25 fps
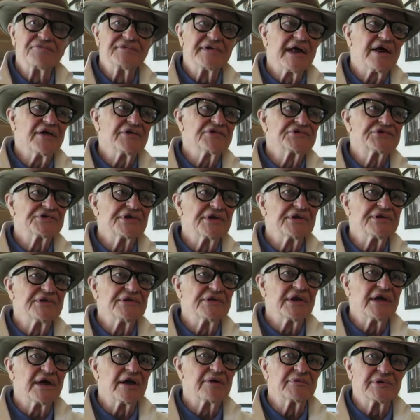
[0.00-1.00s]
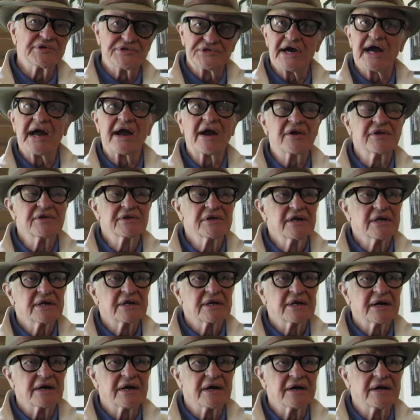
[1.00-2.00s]
Irv Nelson retired,
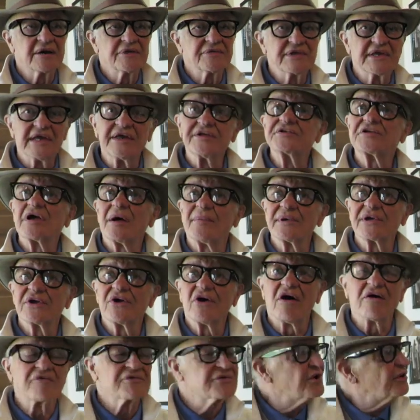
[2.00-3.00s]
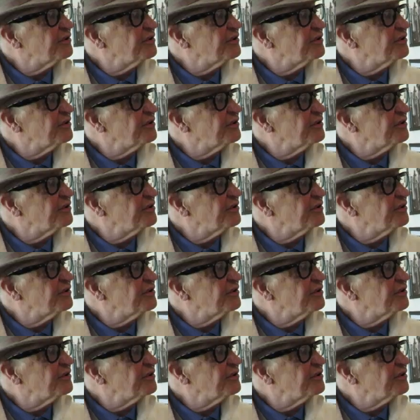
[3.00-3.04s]
the incoming golf